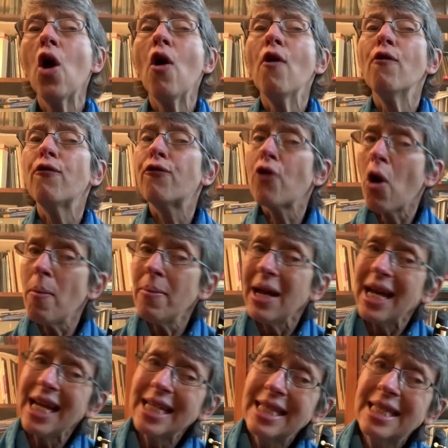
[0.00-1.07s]
From
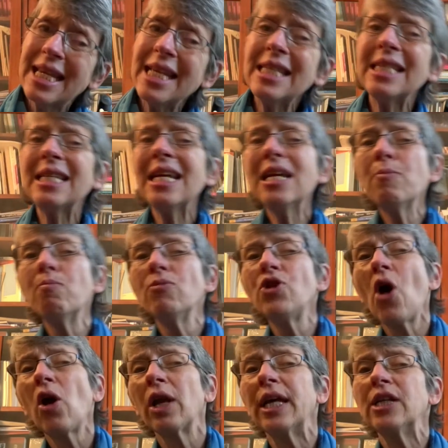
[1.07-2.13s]
existing
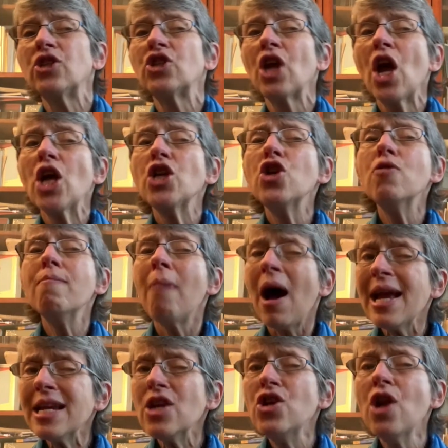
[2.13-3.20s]
knowledge, you
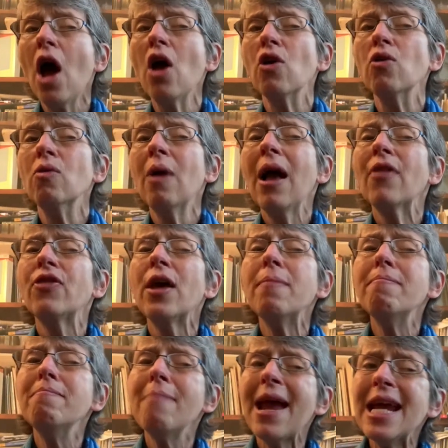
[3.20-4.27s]
might know that
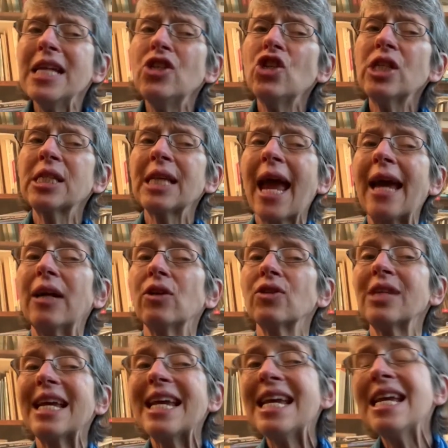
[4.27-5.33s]
major scales
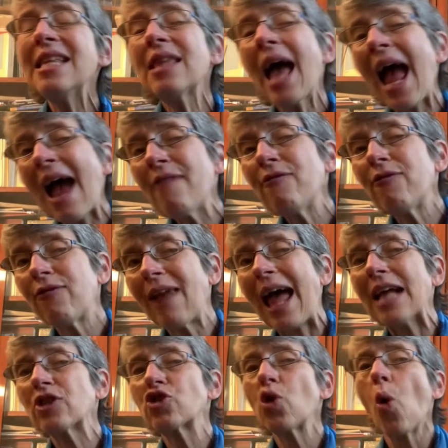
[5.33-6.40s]
either have
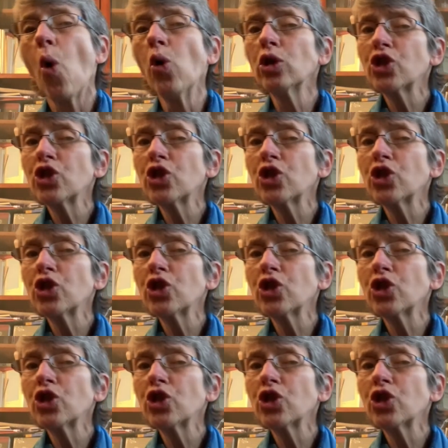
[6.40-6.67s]
flats or